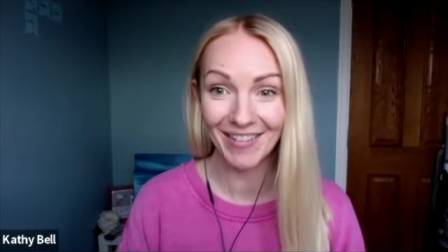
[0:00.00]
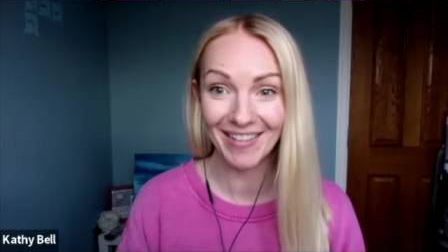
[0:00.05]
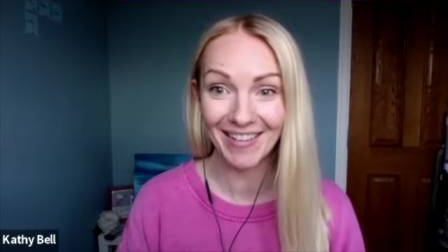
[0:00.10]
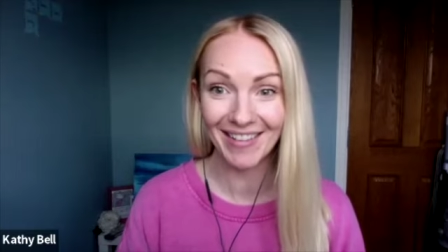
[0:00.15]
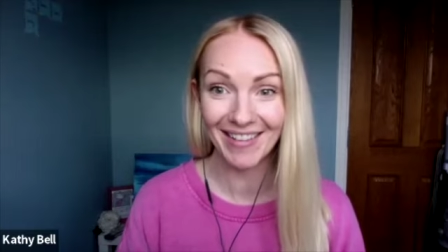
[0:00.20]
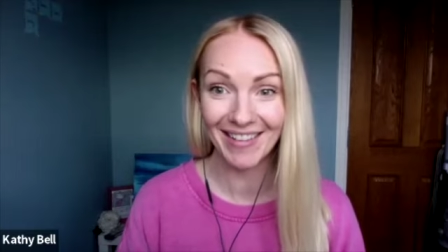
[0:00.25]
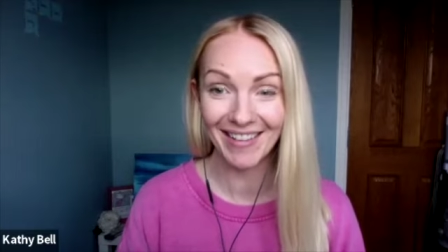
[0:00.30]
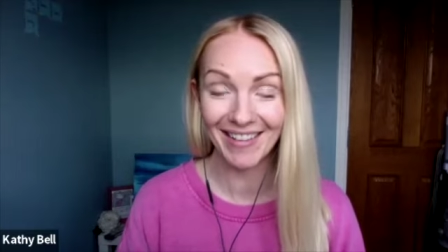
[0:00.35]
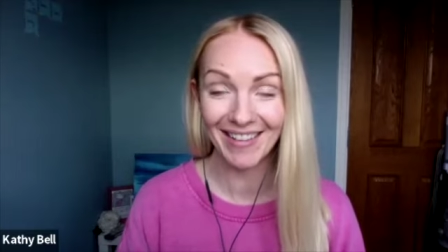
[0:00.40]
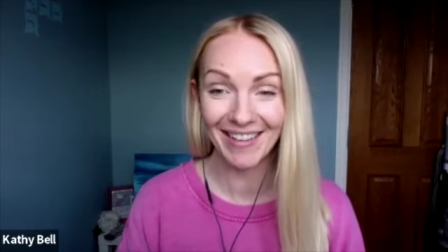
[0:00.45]

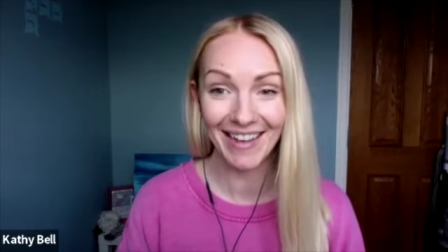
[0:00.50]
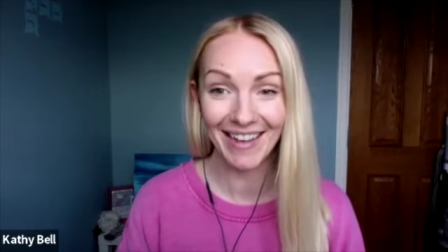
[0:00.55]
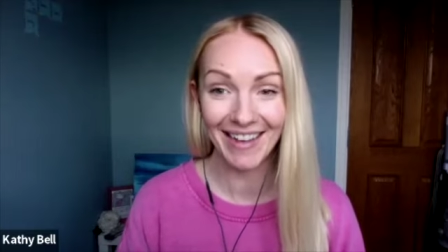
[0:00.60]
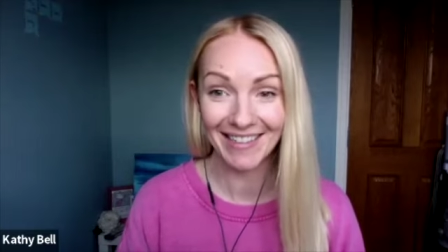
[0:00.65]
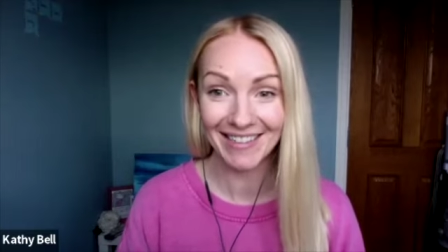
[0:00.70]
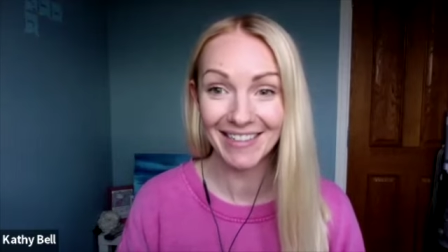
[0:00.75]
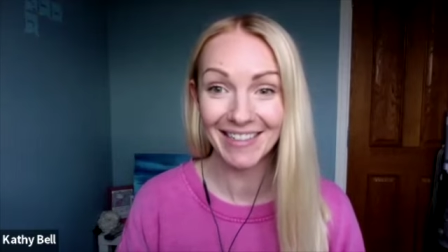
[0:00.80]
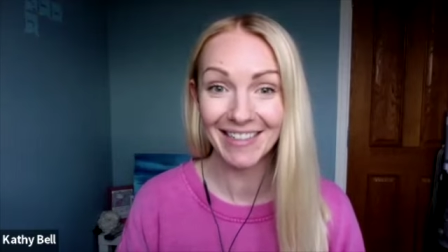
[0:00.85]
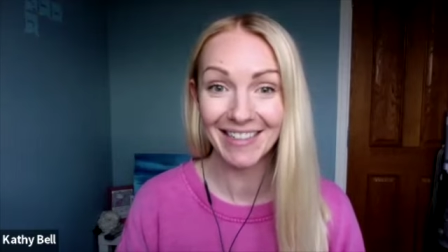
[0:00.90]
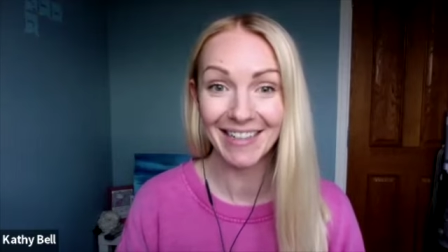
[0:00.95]
that
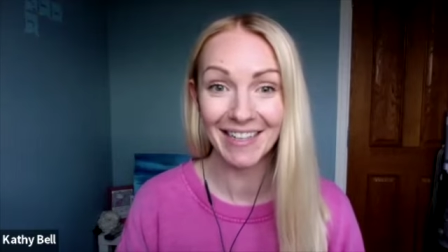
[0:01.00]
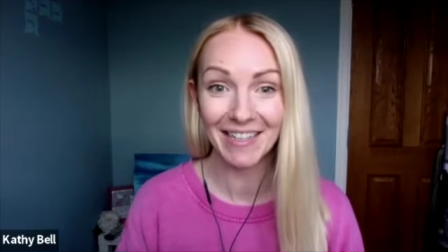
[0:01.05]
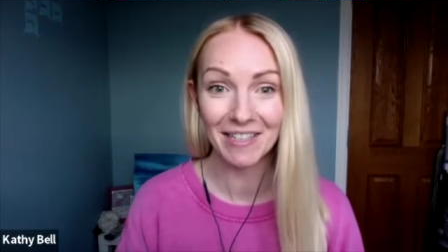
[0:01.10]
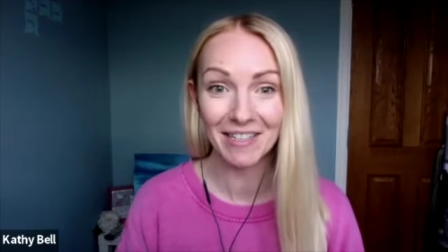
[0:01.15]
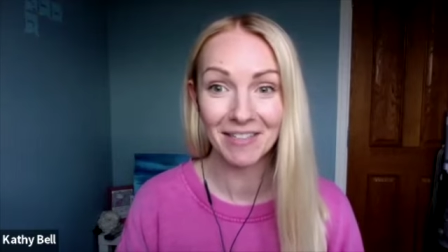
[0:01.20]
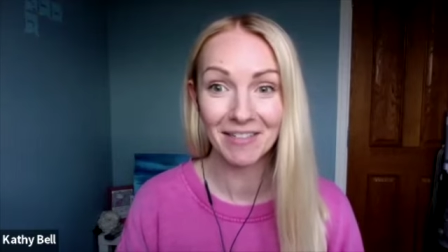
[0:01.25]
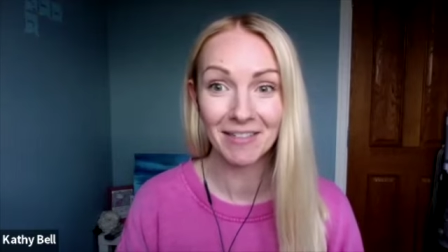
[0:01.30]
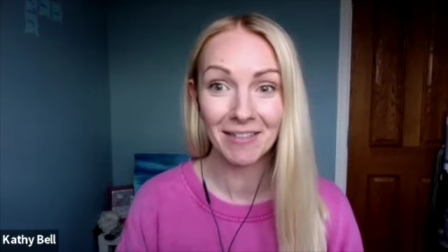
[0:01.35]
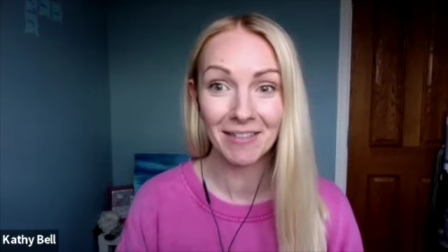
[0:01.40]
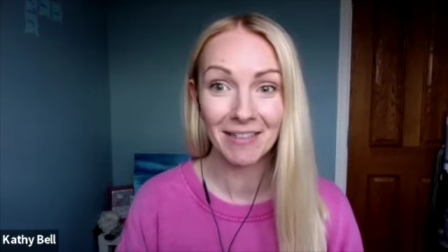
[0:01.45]
actually
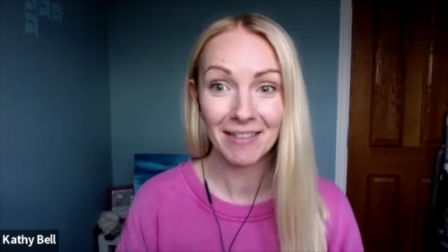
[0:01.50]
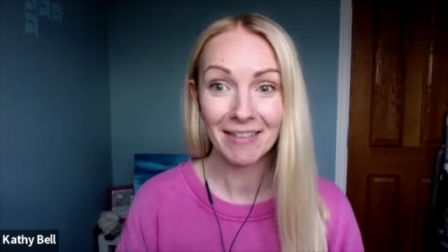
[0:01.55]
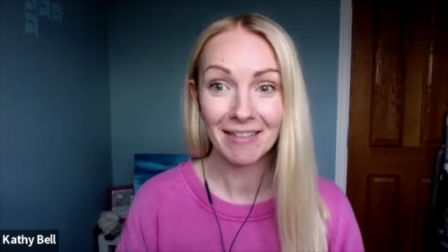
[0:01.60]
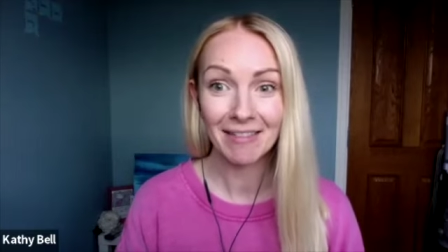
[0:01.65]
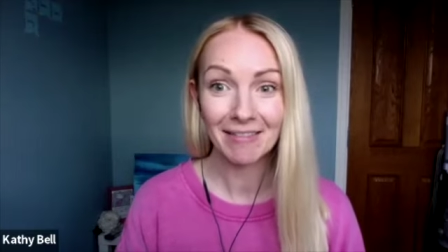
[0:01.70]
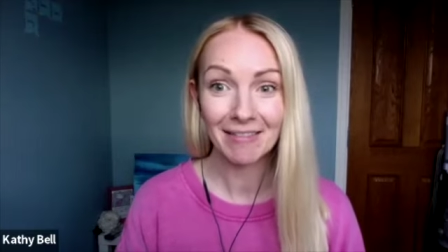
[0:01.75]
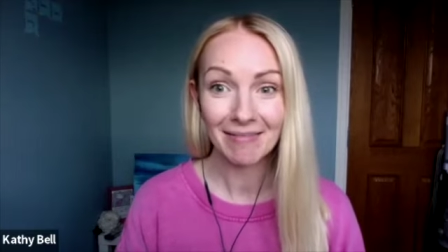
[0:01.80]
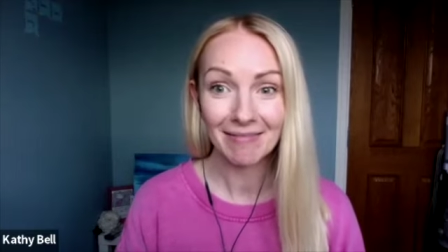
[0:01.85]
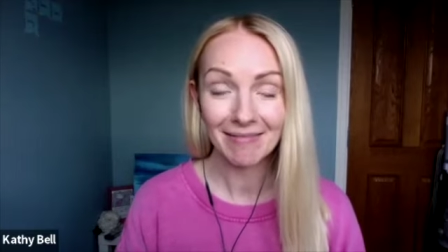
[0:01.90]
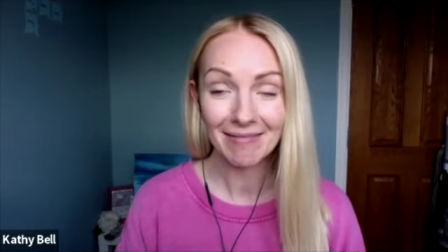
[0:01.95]
it's
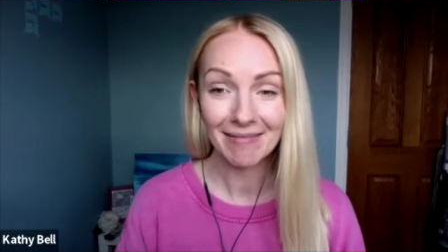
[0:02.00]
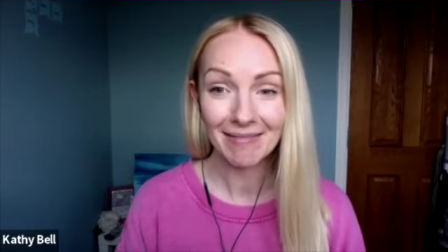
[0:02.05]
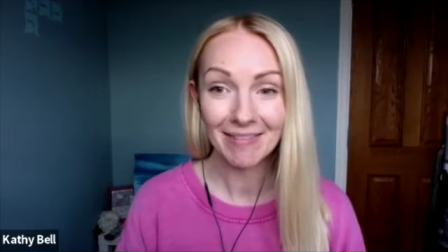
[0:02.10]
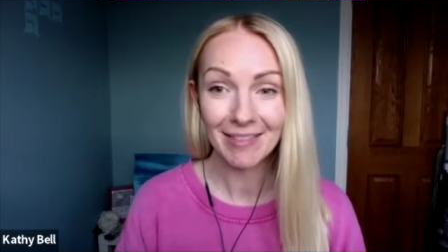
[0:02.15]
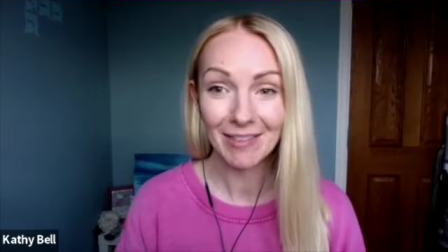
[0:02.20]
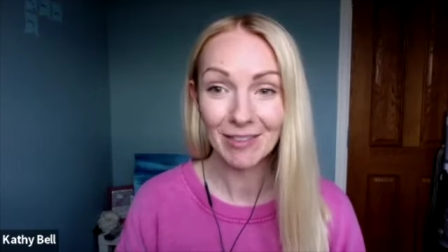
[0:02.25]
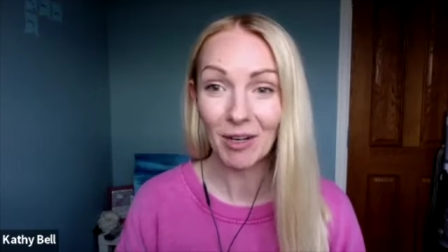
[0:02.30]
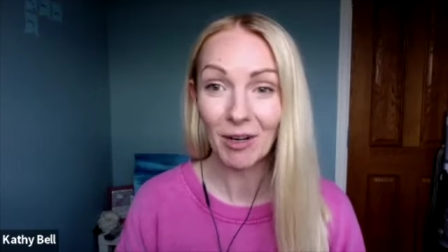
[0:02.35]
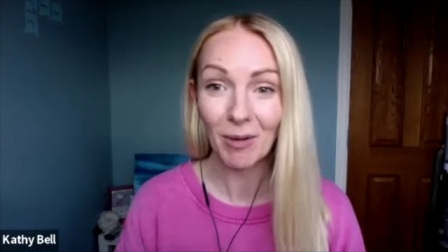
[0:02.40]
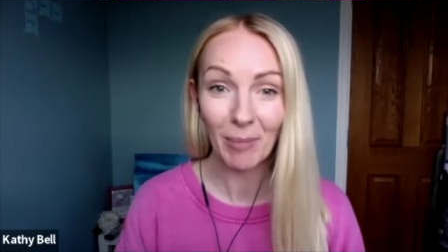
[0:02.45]

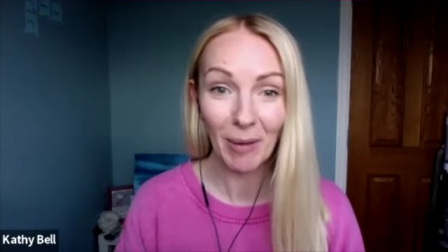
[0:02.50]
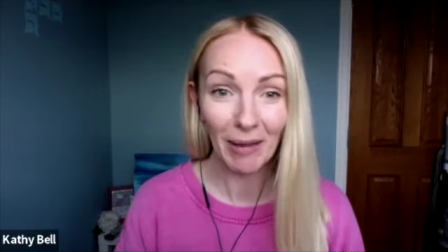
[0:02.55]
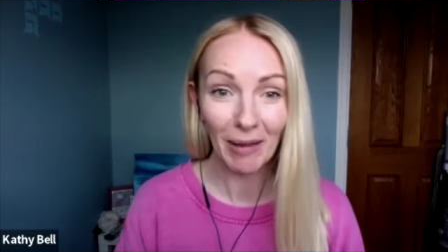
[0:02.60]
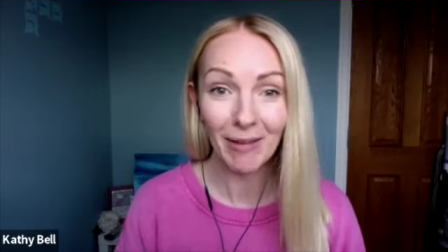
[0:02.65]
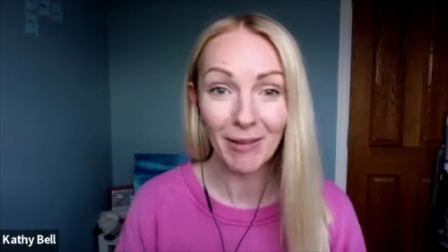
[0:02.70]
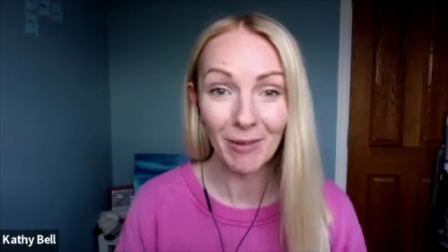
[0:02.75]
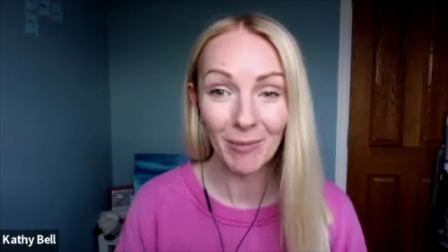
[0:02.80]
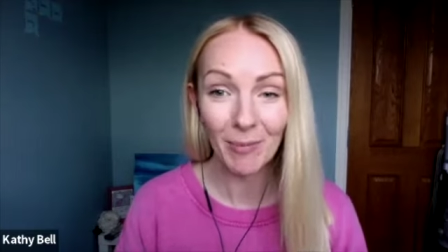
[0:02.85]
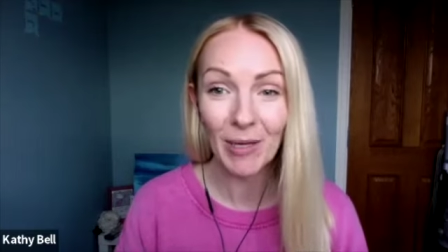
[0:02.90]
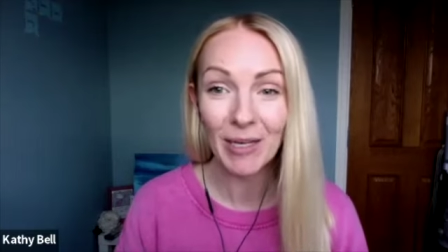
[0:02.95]
not about
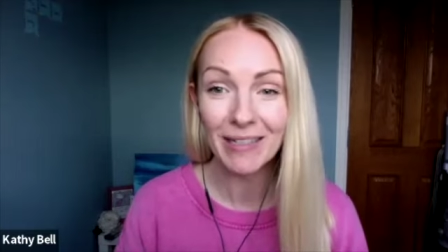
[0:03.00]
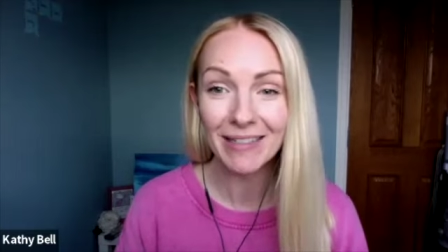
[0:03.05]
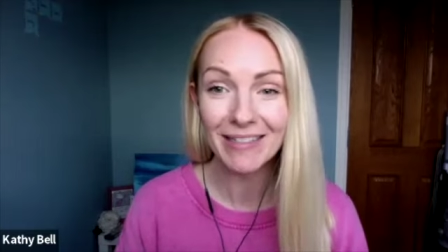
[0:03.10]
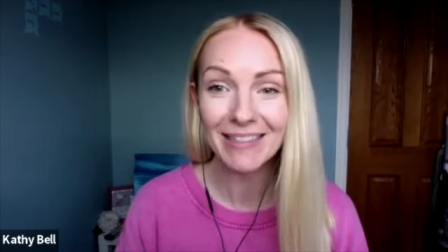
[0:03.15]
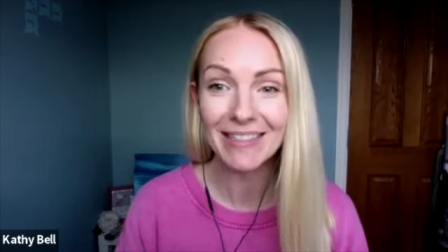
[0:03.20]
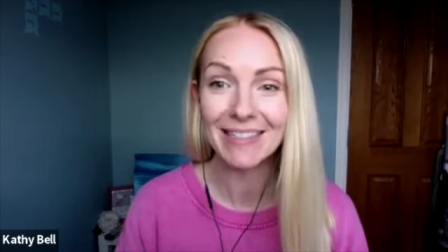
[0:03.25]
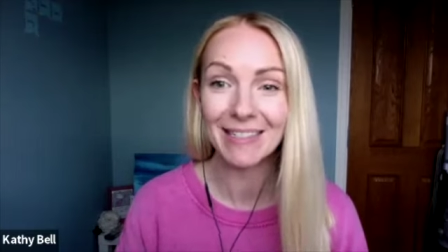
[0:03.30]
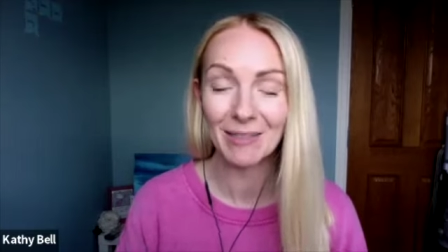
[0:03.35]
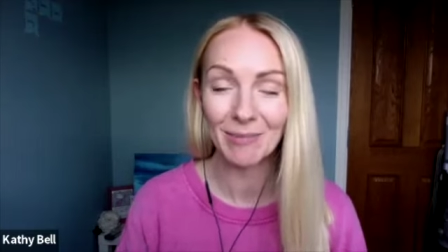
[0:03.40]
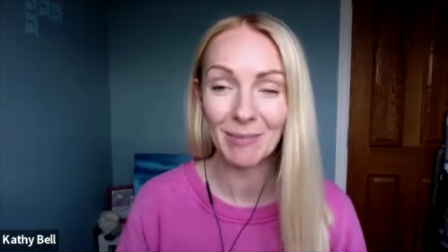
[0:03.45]
the other
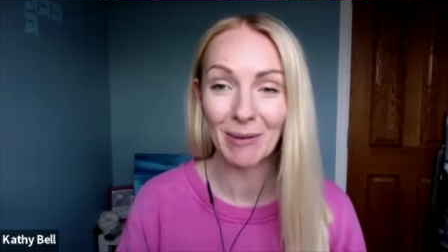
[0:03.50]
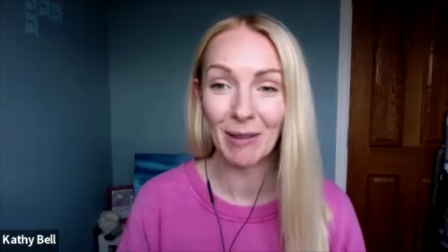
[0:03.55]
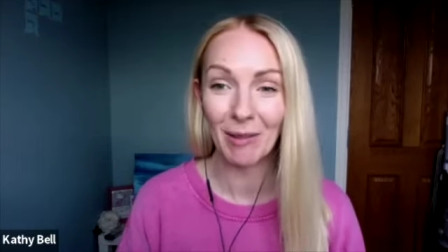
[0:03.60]
person, it's about